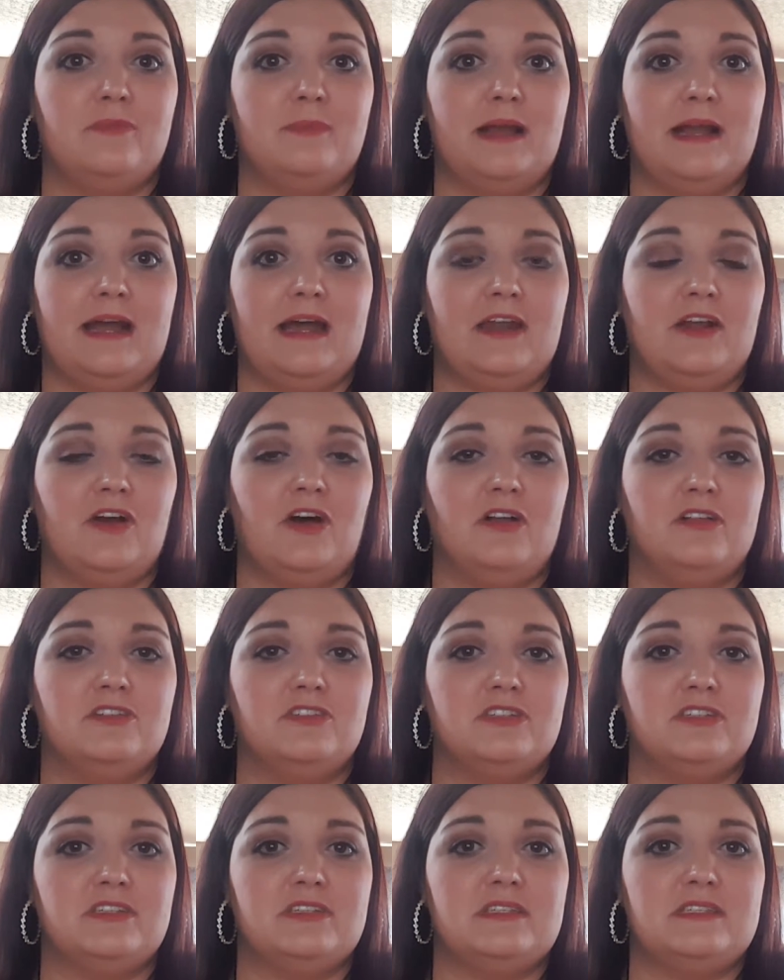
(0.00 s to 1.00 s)
My
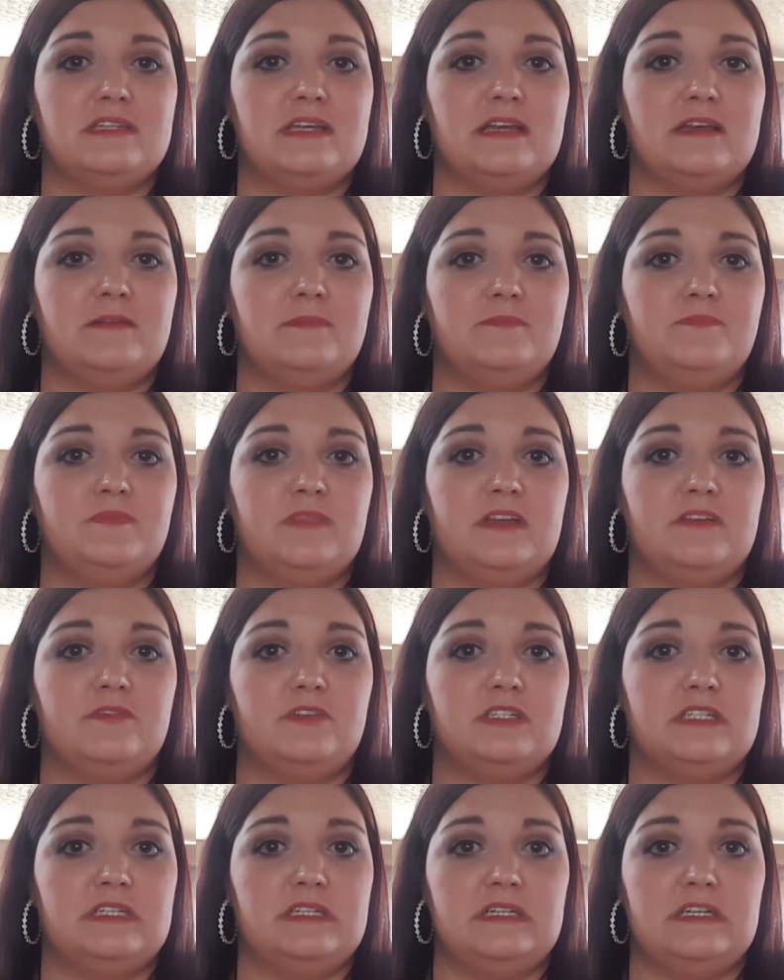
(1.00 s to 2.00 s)
gynecologist and
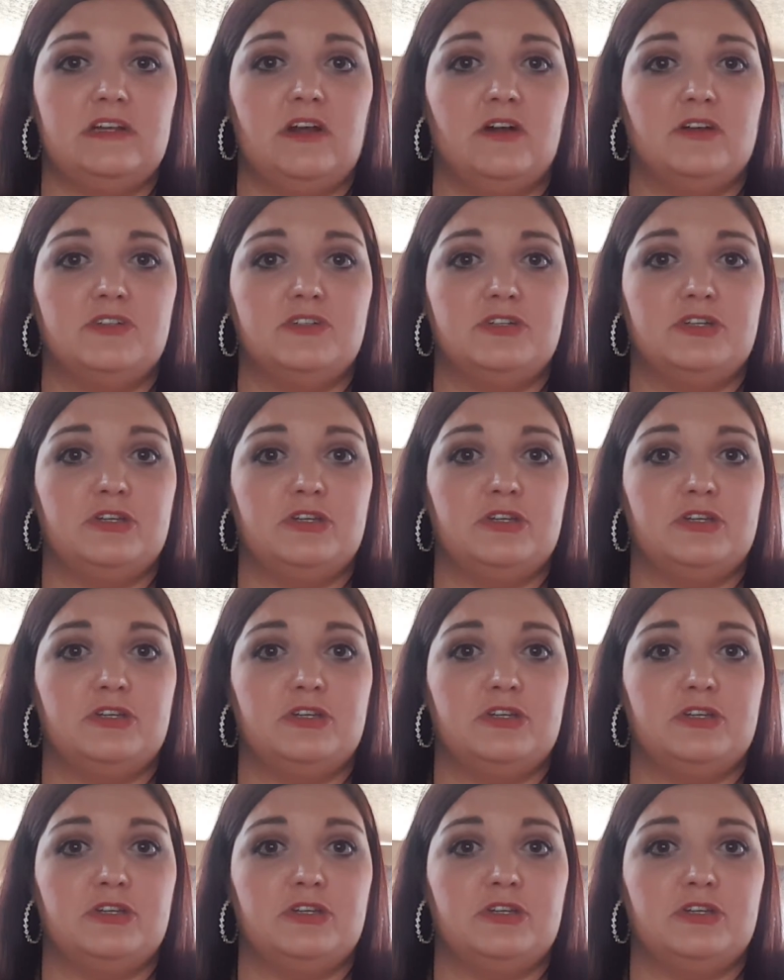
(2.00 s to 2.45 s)
fertility doctor